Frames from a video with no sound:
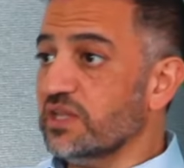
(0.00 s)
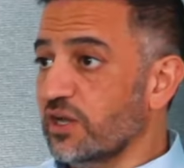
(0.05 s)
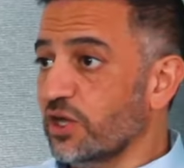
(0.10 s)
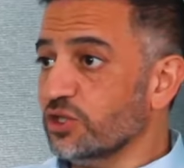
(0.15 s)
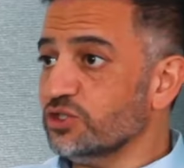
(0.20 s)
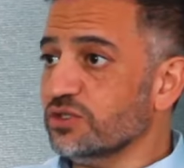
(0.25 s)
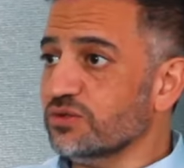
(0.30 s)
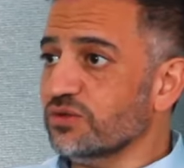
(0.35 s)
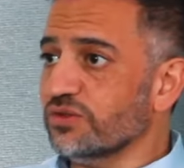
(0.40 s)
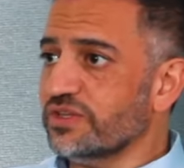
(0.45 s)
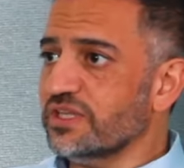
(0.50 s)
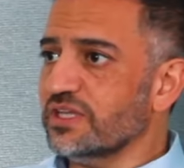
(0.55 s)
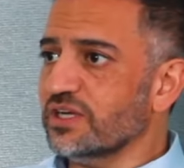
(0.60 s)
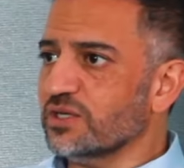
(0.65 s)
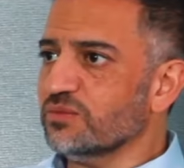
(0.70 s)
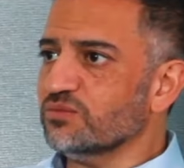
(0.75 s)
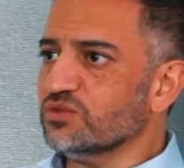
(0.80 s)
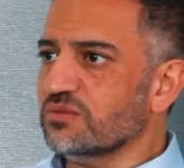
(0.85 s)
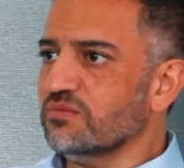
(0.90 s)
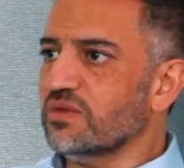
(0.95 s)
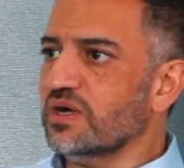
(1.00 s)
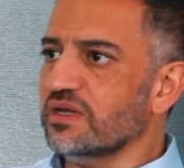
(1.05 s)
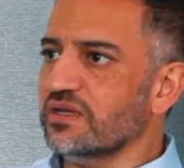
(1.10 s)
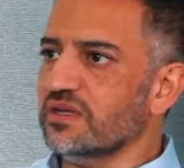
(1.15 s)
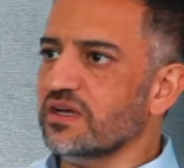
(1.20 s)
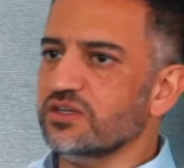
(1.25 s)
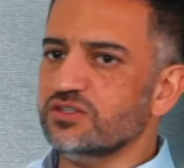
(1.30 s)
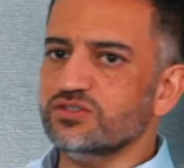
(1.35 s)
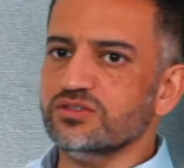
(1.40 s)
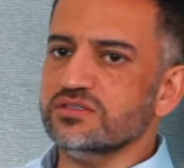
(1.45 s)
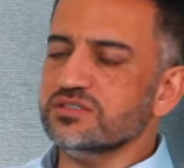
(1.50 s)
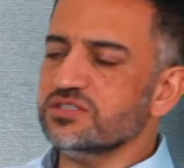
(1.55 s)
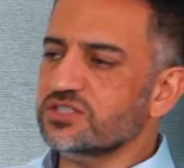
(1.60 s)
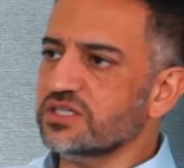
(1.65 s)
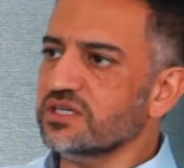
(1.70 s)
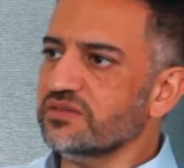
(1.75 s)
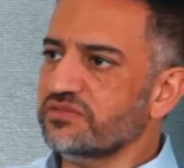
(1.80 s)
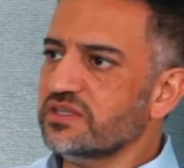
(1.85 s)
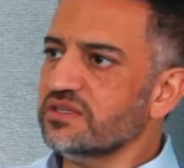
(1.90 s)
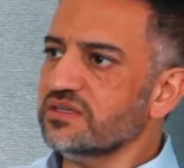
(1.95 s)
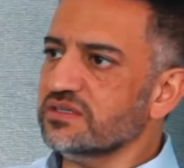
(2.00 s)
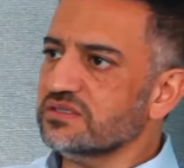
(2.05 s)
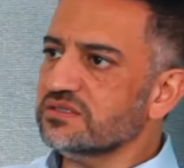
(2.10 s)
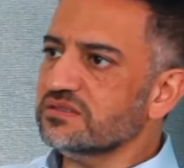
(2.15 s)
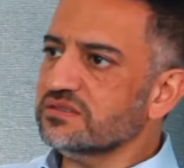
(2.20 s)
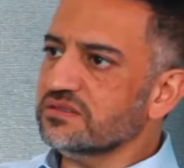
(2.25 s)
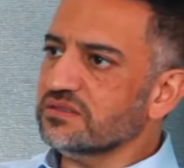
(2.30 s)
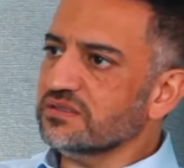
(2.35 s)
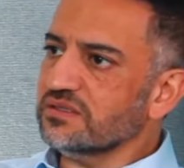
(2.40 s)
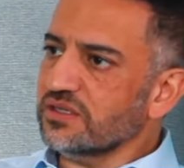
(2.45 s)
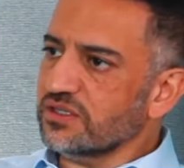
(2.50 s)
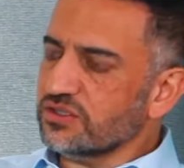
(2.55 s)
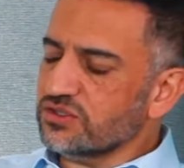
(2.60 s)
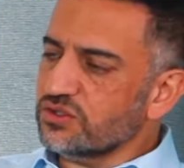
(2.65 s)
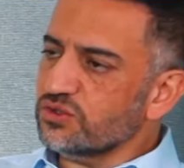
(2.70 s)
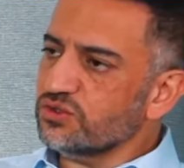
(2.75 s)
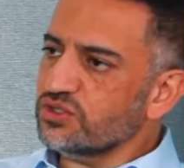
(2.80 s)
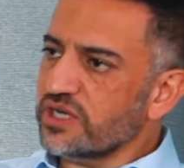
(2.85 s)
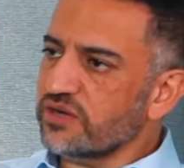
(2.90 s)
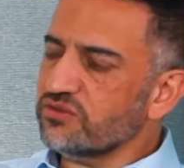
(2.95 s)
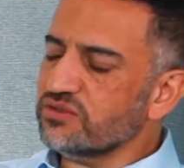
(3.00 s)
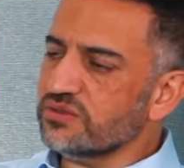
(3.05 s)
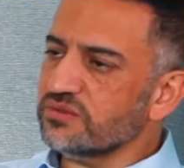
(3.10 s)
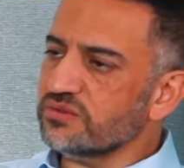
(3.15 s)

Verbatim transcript: logical thing that comes to mind. I should yeah. serve others. Exactly. I should do charity